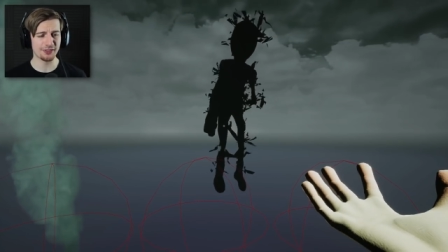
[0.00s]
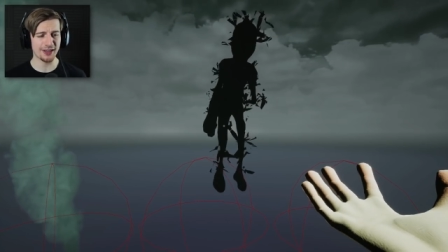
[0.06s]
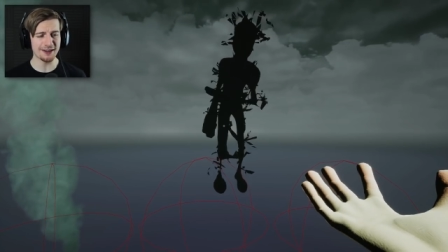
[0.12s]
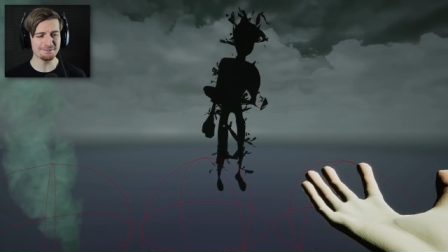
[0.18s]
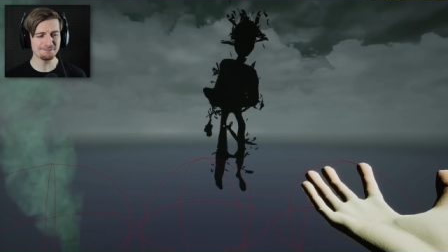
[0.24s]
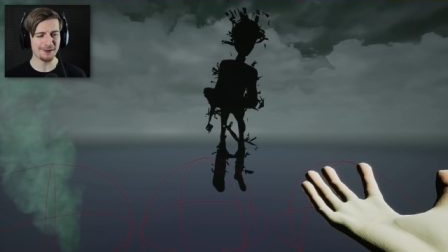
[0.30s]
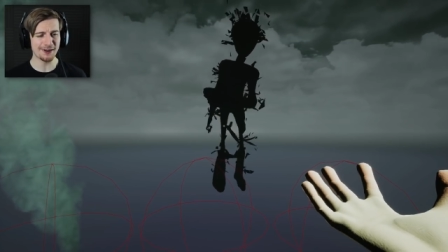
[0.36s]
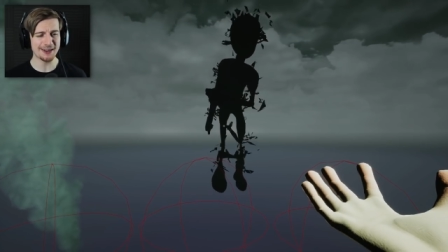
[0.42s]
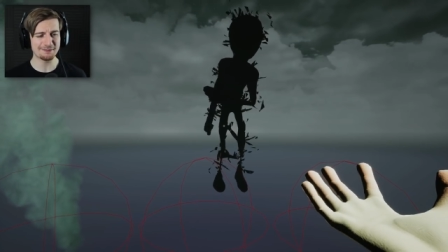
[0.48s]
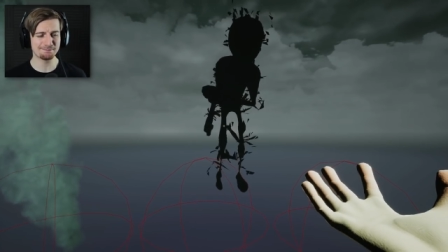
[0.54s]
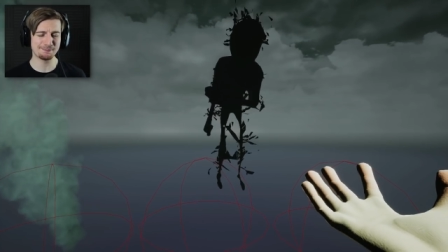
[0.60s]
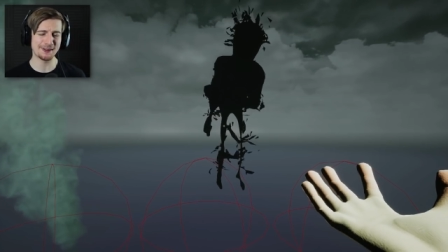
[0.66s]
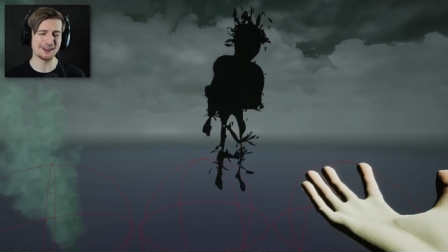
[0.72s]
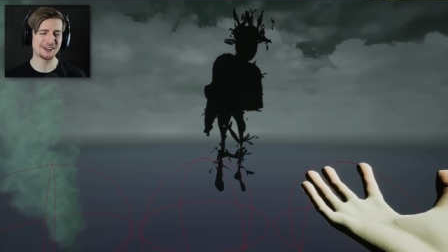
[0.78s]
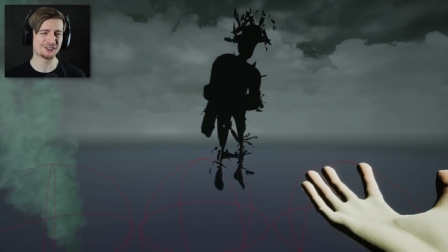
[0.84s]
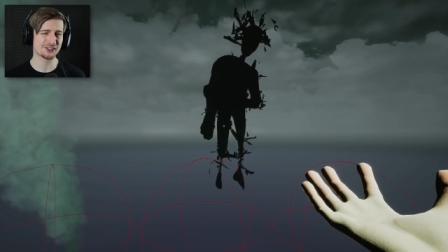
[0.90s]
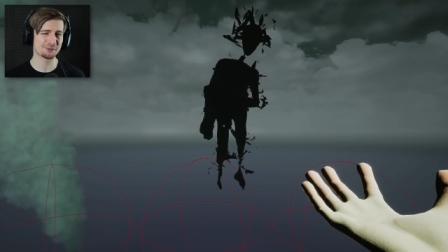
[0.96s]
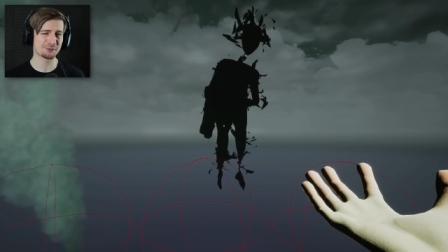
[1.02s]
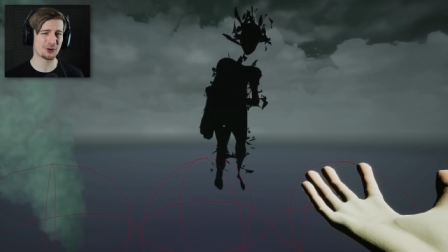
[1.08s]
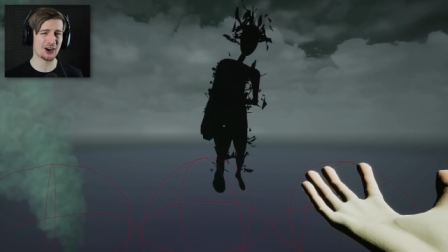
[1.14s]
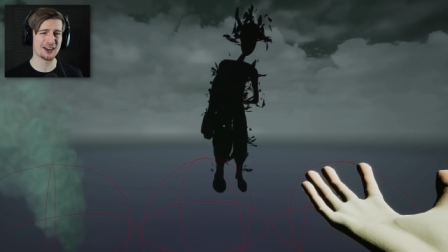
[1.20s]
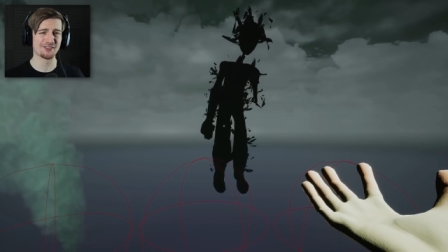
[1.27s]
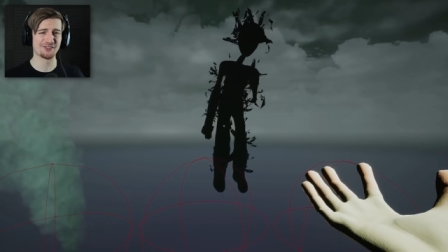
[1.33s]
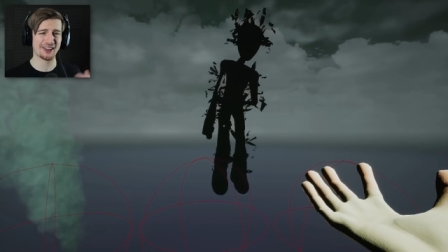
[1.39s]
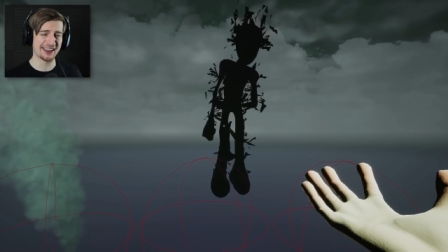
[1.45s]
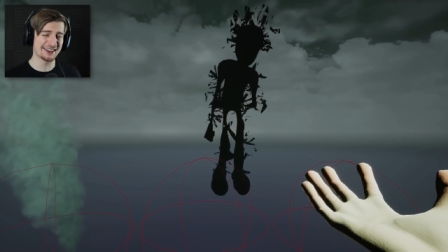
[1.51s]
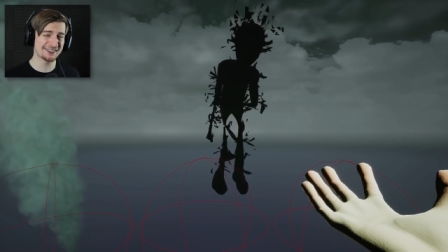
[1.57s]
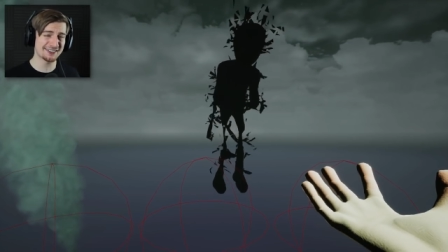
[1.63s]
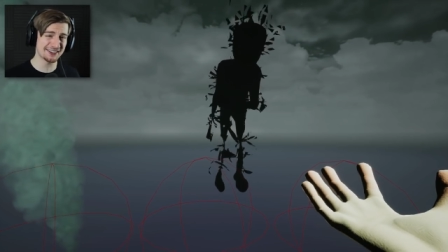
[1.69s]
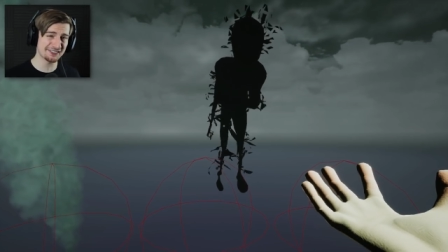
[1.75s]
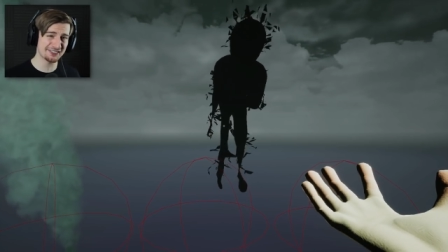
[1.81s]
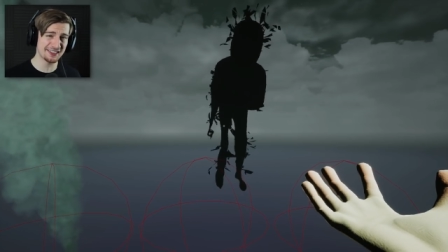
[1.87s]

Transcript: that might be some kind of hinting